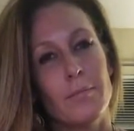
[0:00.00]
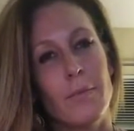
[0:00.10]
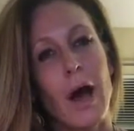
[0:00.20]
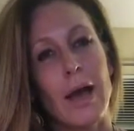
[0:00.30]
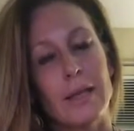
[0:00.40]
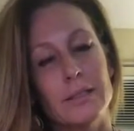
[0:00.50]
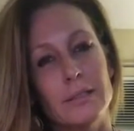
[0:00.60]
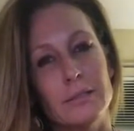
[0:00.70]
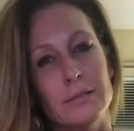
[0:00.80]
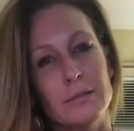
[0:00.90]
mind
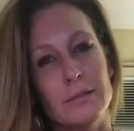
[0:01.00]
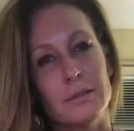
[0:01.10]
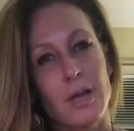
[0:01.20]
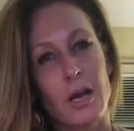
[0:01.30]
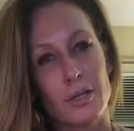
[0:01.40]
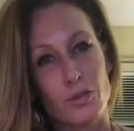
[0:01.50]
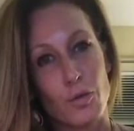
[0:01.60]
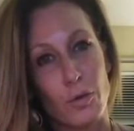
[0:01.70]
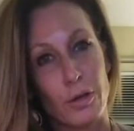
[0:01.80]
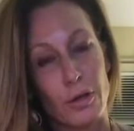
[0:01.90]
is not
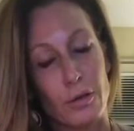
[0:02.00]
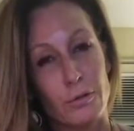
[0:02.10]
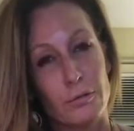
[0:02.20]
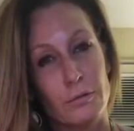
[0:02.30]
controlling you,